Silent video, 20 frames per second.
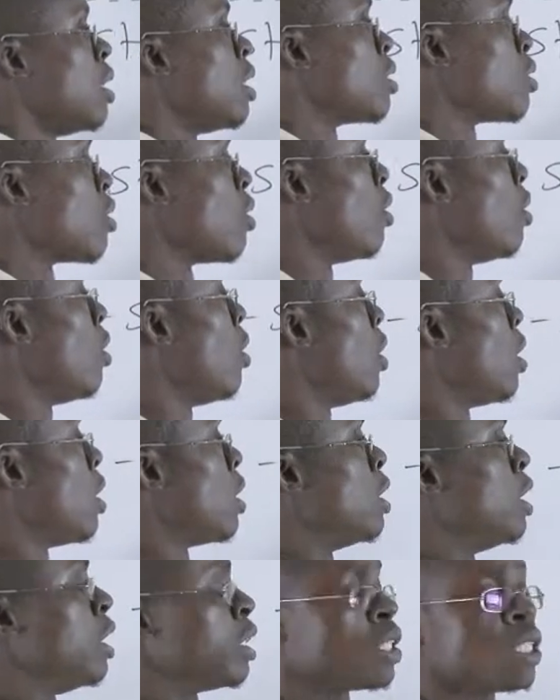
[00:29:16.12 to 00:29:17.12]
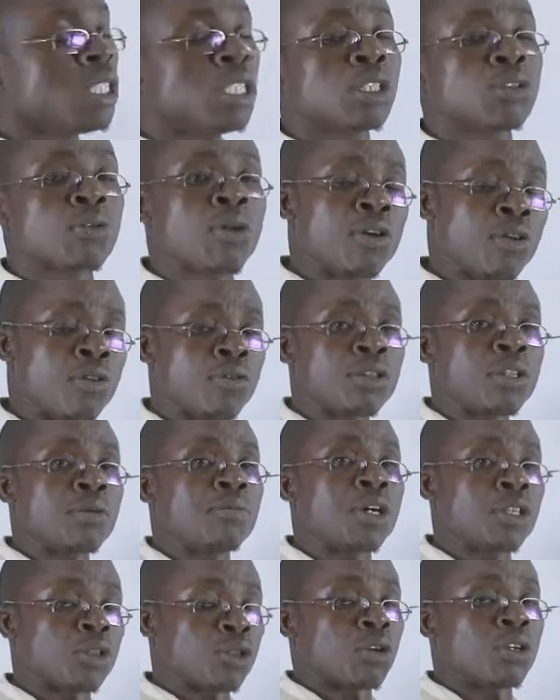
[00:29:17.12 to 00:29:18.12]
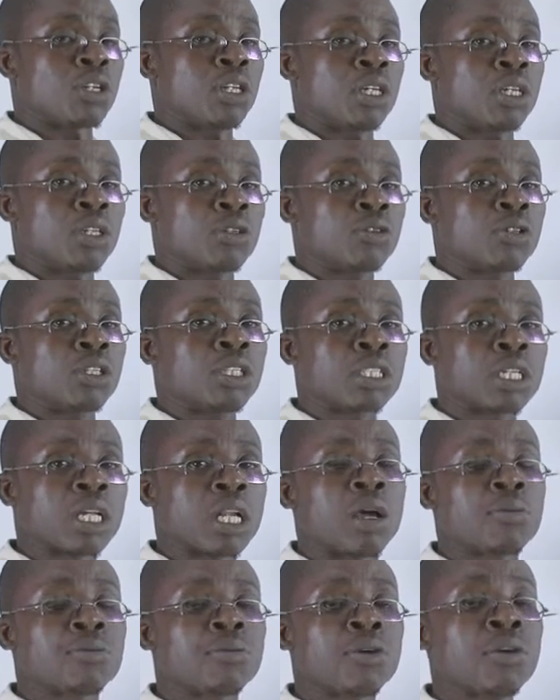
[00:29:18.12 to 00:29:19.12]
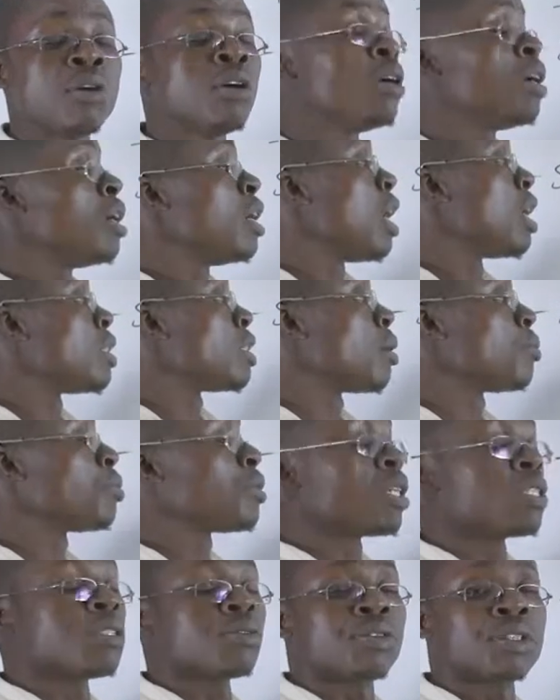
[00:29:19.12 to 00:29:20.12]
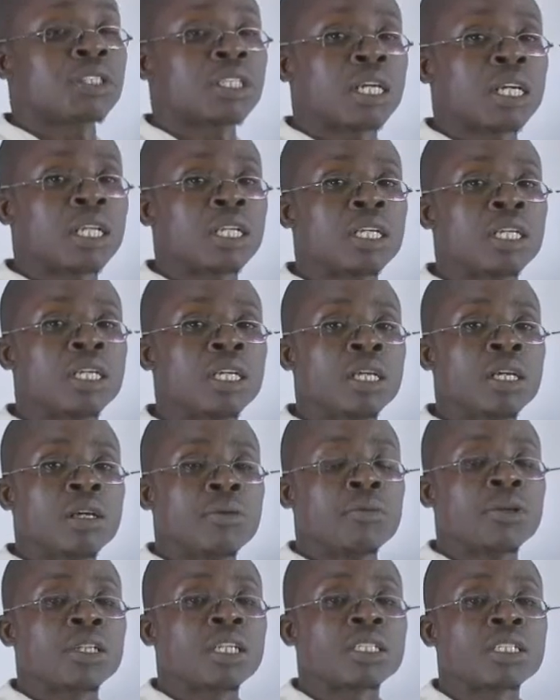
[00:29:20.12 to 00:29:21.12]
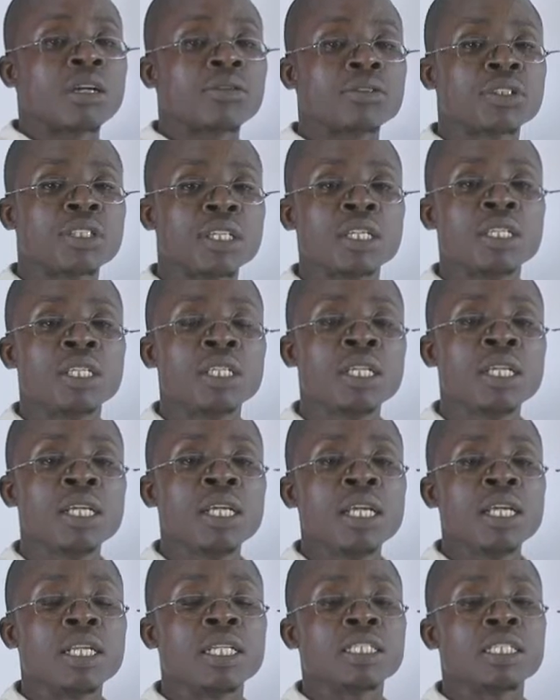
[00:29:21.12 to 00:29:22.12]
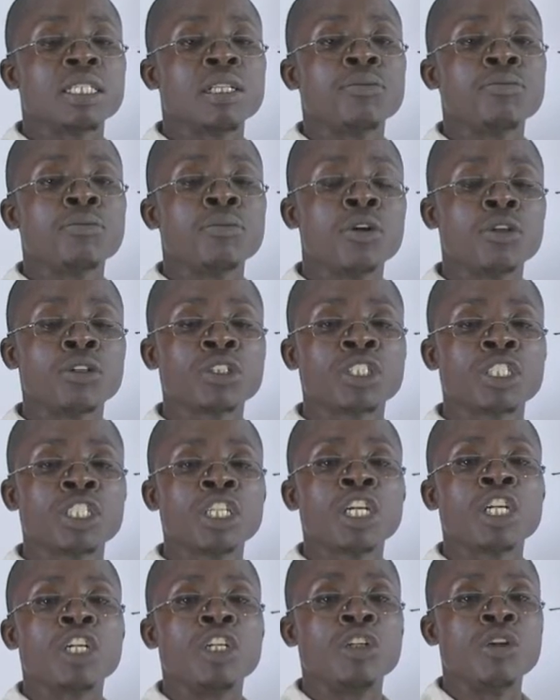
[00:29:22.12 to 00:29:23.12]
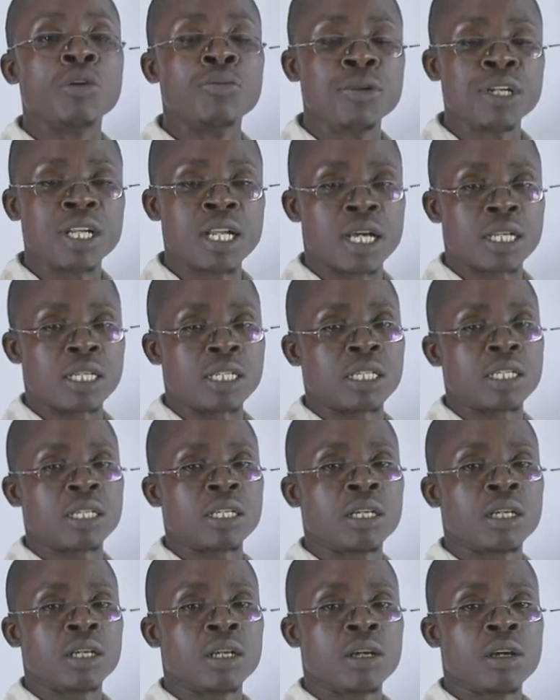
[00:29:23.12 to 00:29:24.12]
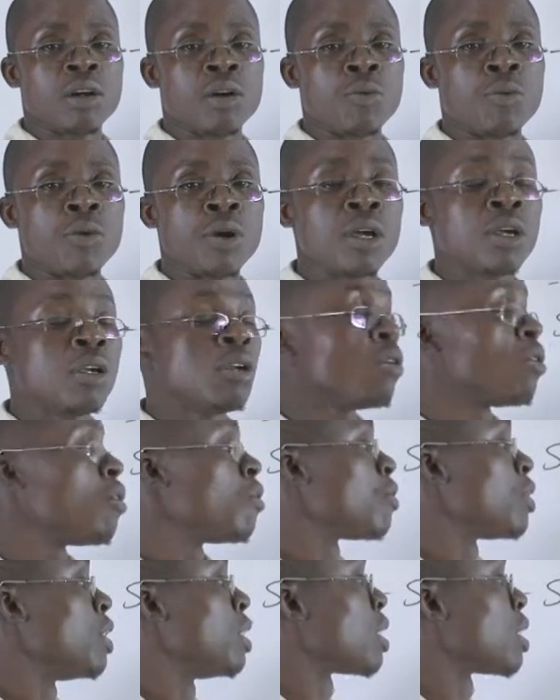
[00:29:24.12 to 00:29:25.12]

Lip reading: So this is one of the methods to describe a substance physically, but as I've said, it is the most dominant way of